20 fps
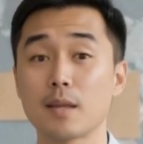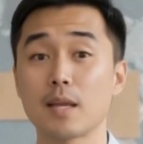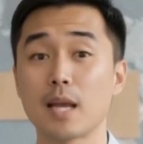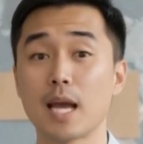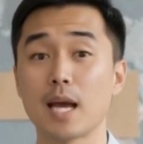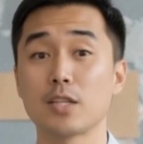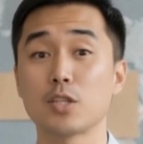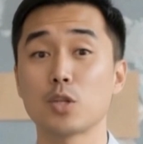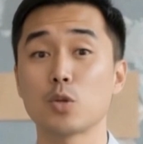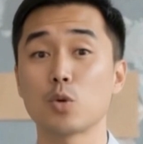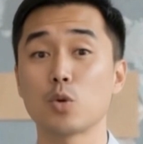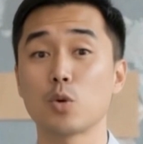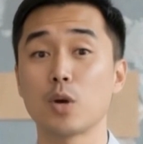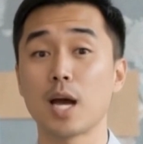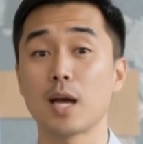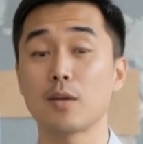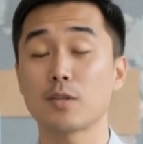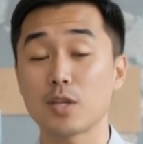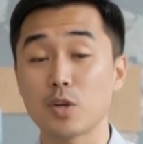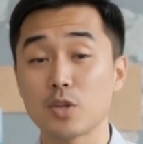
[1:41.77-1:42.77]
As you
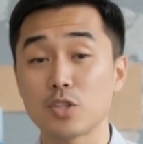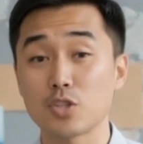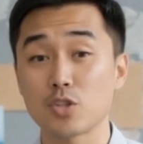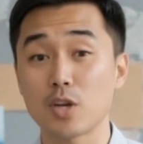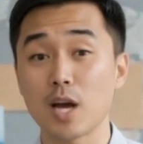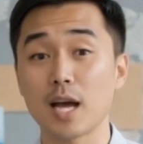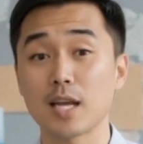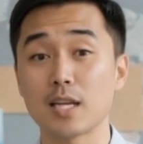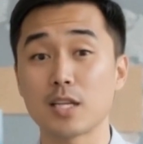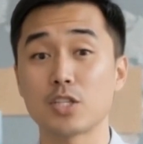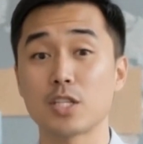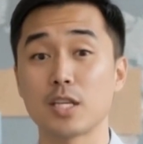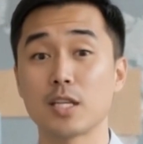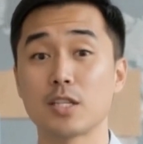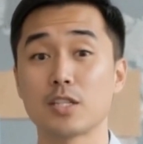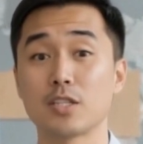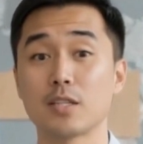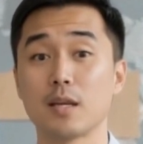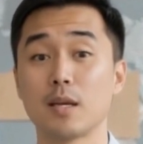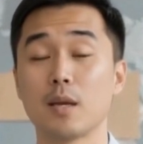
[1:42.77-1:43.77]
craft your
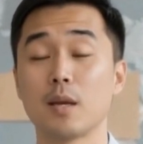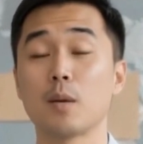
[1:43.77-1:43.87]
strategies,